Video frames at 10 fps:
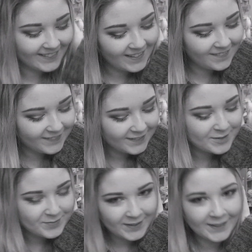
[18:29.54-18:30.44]
If you
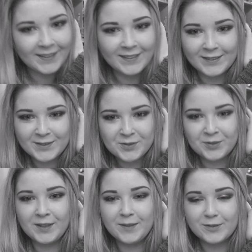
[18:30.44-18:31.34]
could pick your
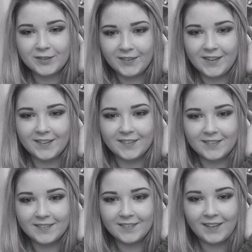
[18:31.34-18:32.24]
dream career.
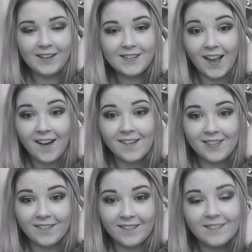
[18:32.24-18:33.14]
That is hard
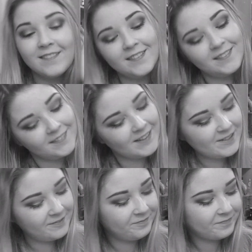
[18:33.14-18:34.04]
though.
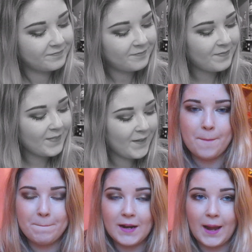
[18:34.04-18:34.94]

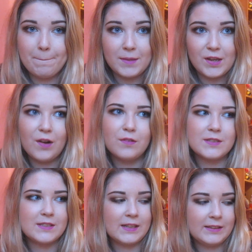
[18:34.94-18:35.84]
I'll be like
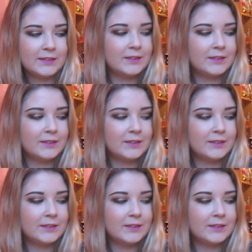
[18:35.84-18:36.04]
Beyonce.